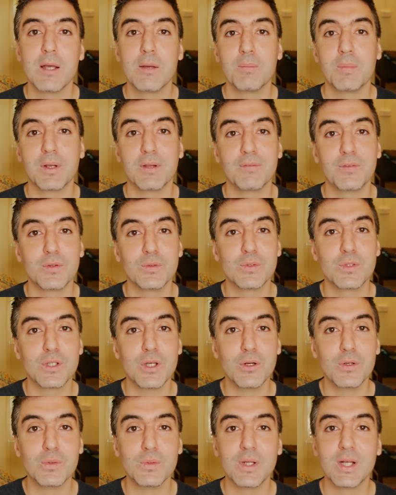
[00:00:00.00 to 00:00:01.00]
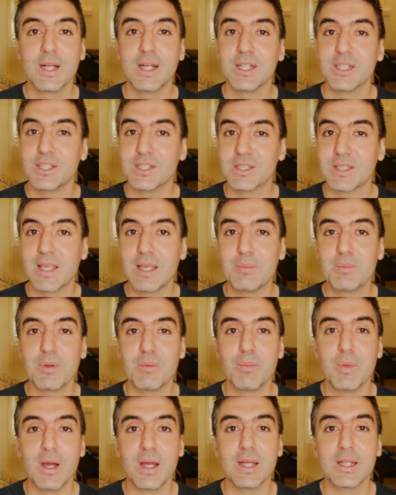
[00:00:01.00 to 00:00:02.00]
But if you don't, just keep in
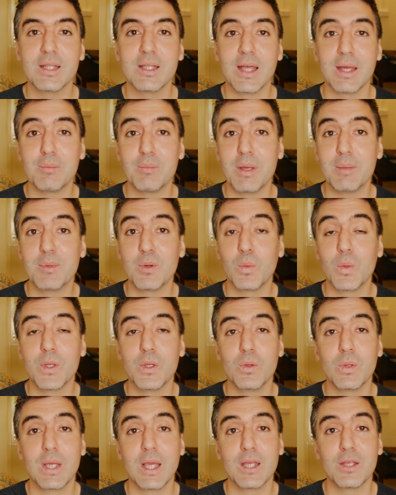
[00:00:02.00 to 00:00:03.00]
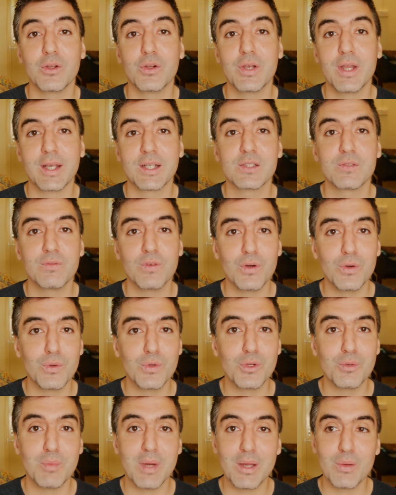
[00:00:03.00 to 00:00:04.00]
mind that maybe when you get your next phone,
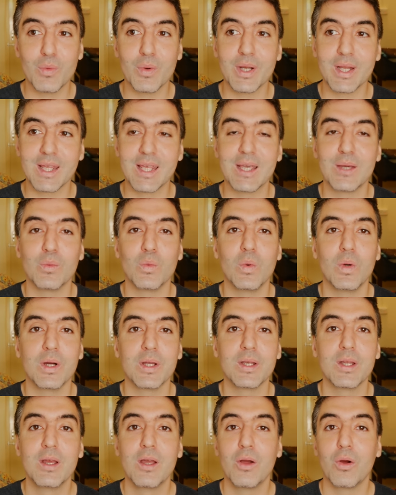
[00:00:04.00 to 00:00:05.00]
you might want to get one,